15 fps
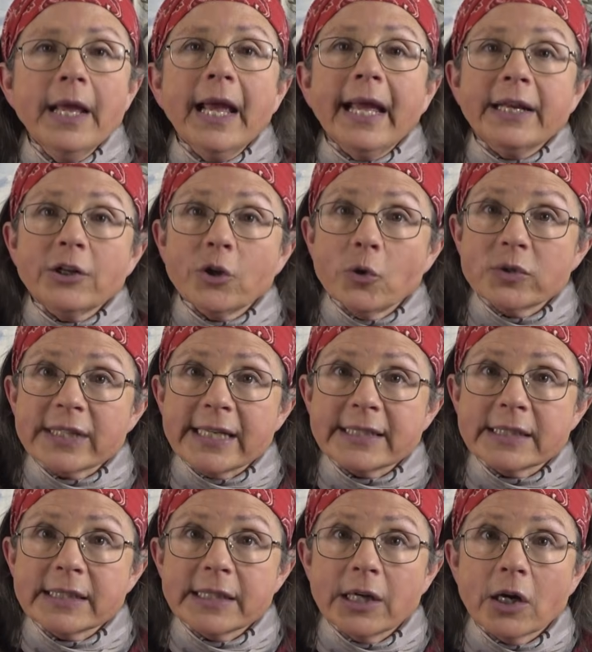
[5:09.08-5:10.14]
And those
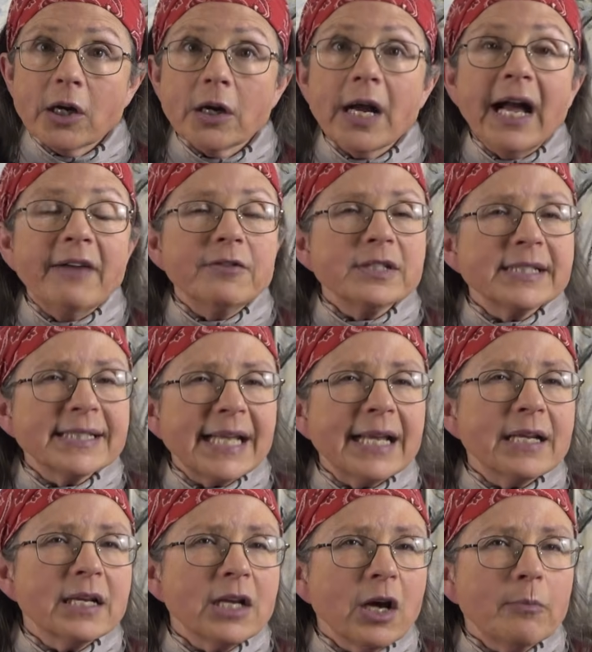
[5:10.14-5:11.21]
STR have a
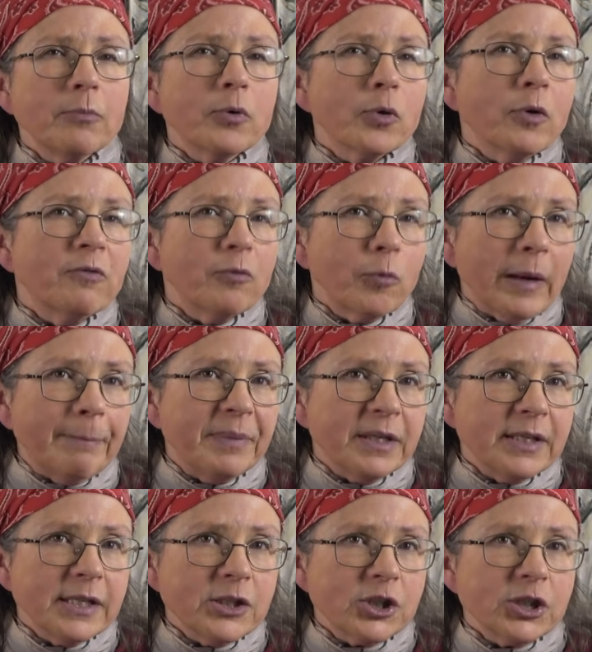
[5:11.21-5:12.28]
set number of
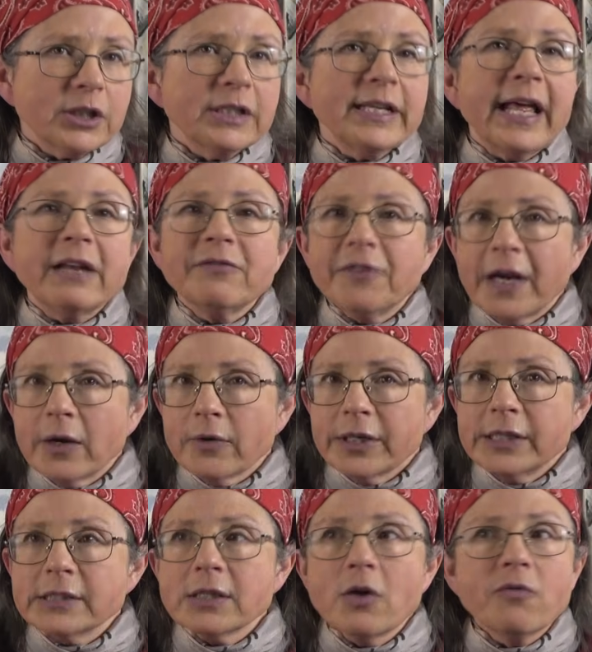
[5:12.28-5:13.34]
repetition that
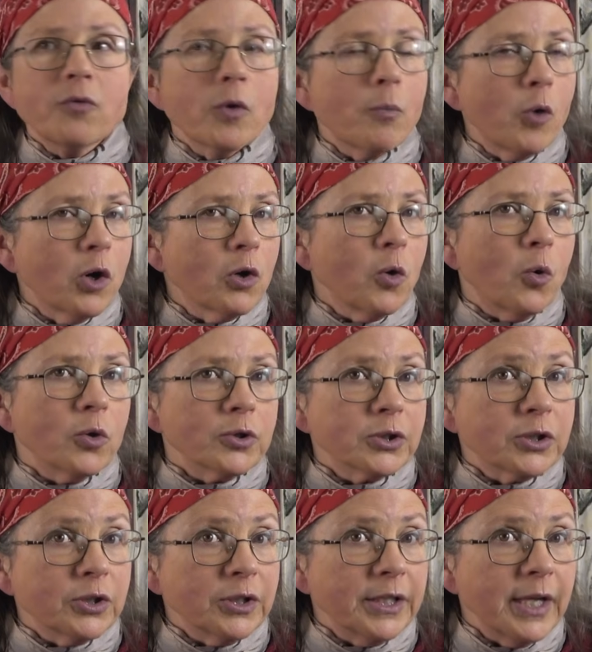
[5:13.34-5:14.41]
varies from one
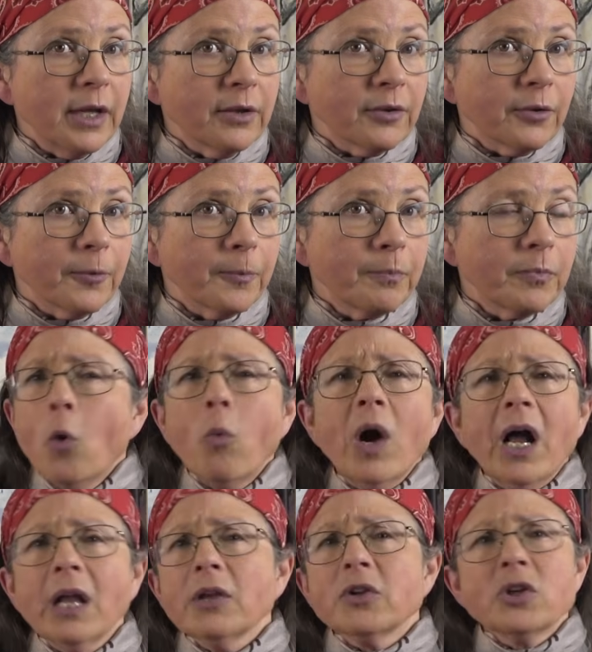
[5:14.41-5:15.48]
horse to the other.
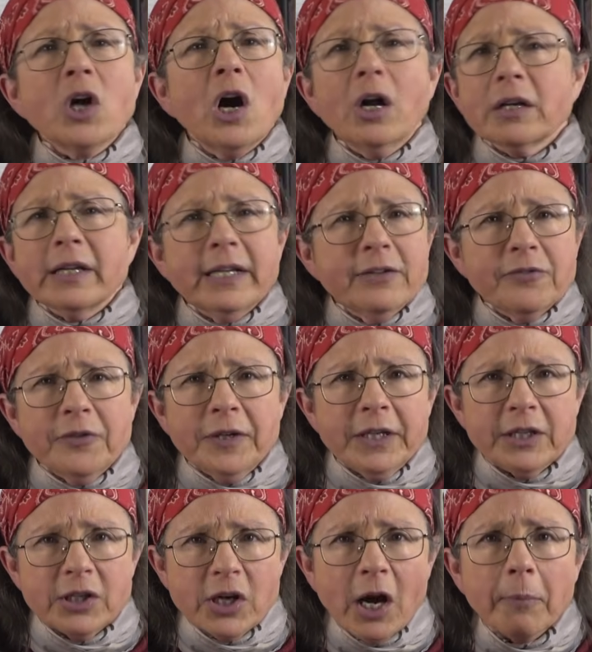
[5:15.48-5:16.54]
While not
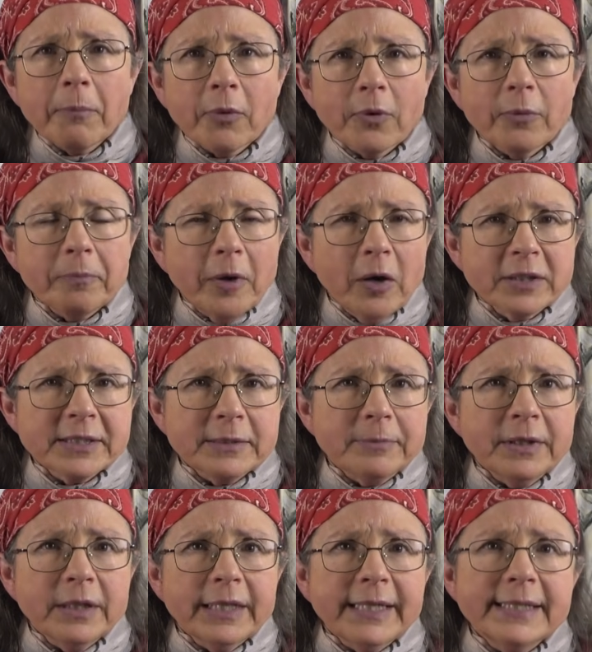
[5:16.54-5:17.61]
infinite number
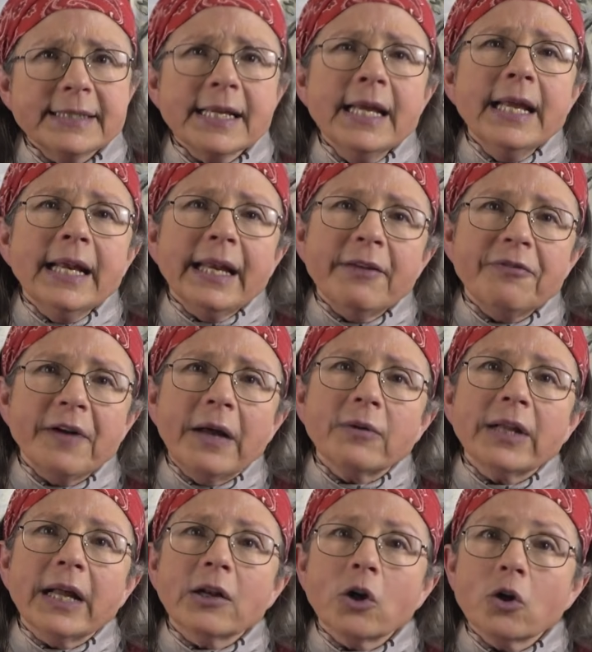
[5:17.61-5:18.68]
possibilities, they found
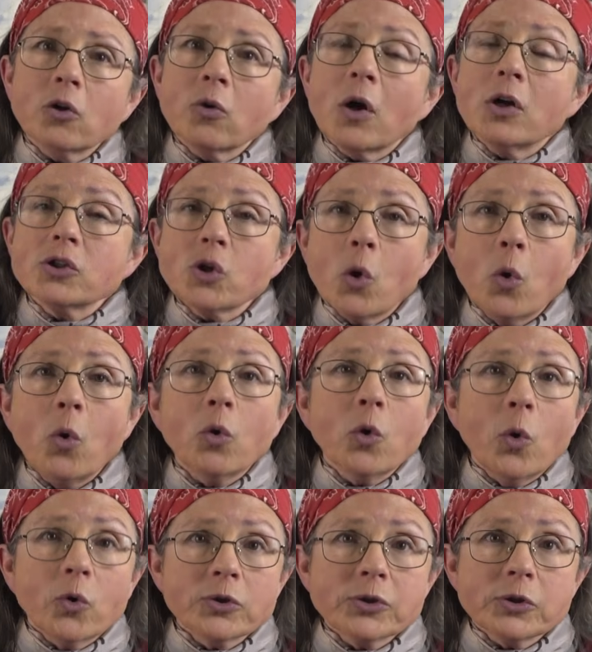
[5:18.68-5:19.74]
that across whole
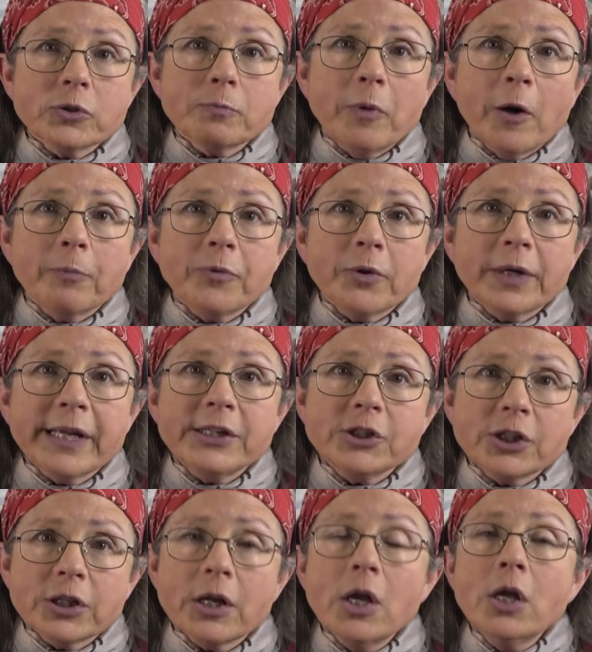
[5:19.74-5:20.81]
horses'
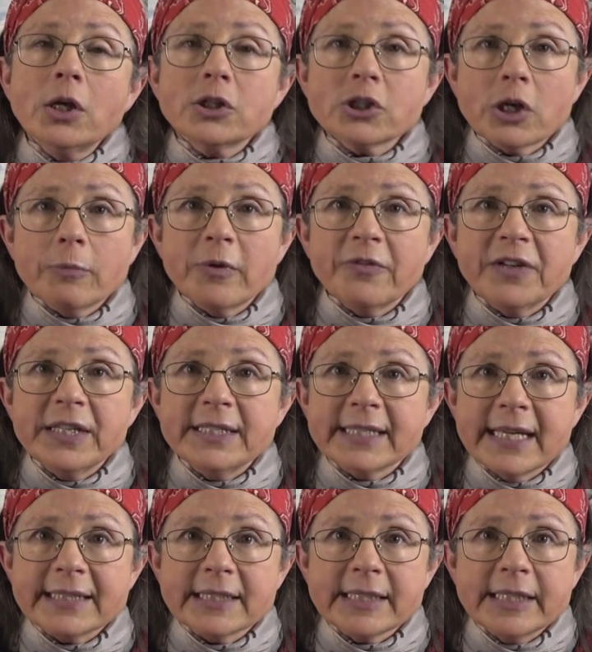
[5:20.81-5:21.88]
population, some of these
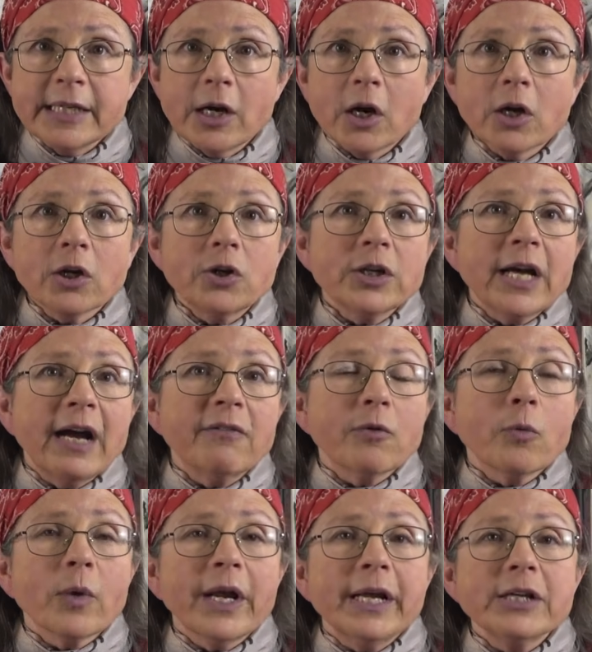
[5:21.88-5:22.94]
STR could have a
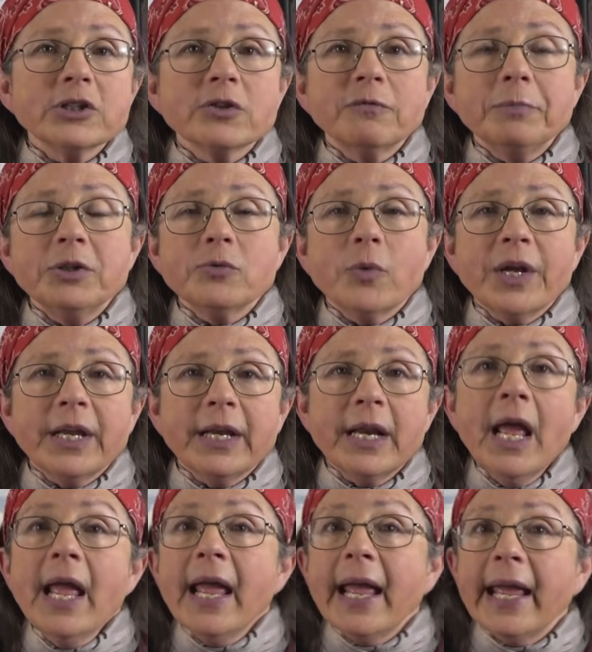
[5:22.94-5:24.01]
range of
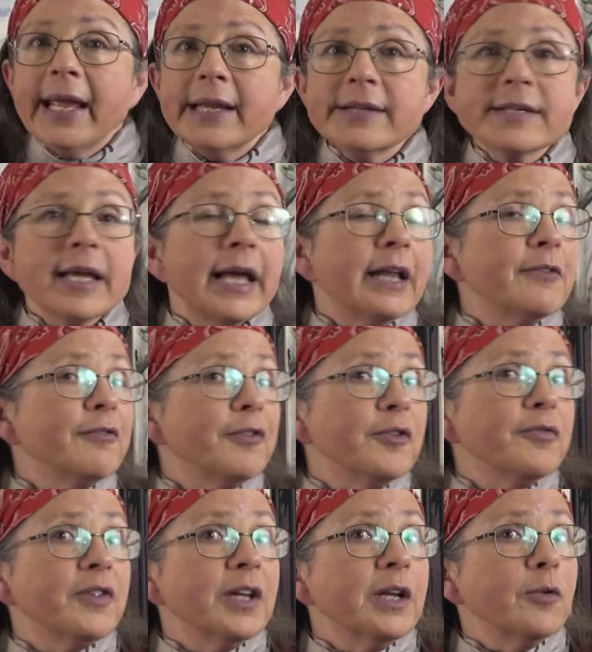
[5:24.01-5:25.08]
between 8 and
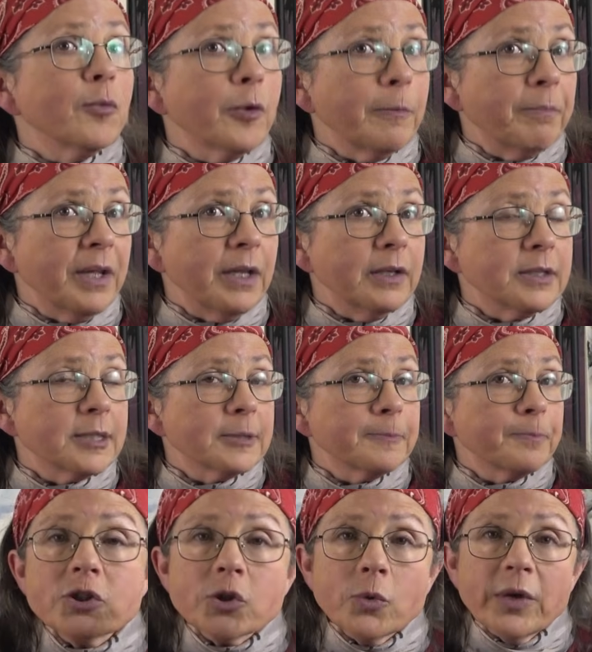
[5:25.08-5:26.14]
15 repeats.
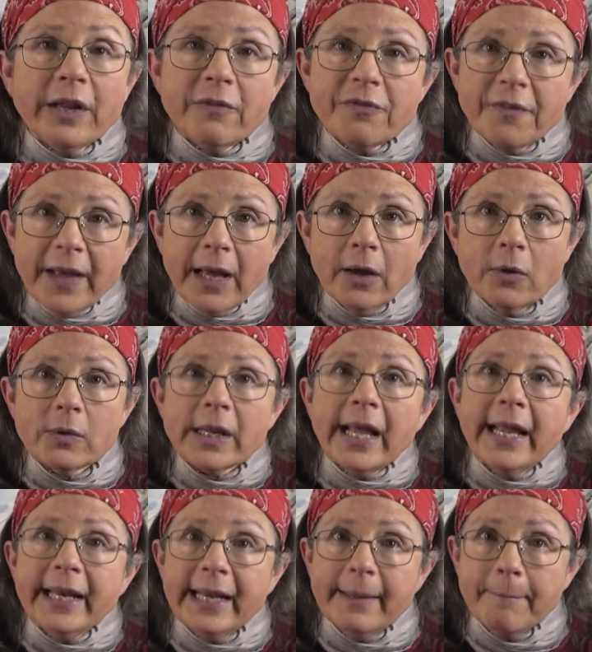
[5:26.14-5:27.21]
So they found
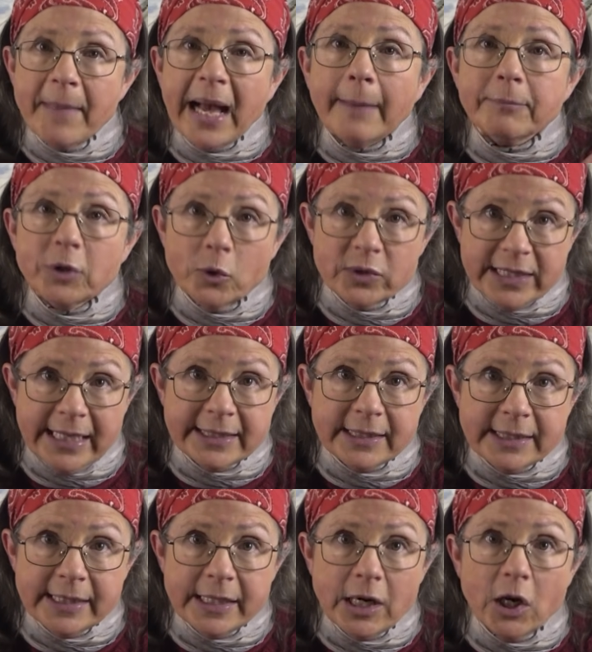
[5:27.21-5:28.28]
and they mapped those
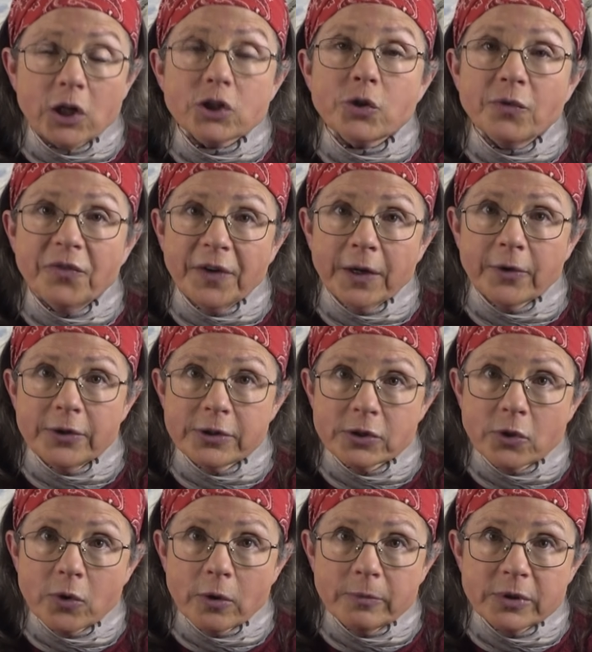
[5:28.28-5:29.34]
STR to various
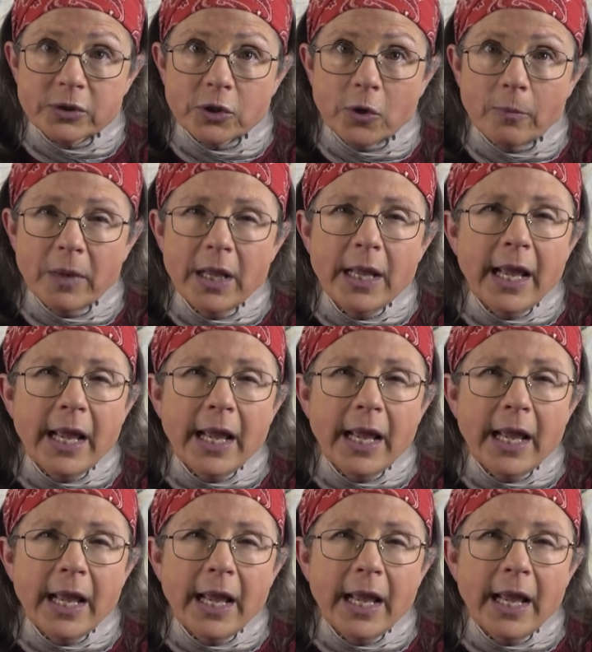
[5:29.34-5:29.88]
chromosomes,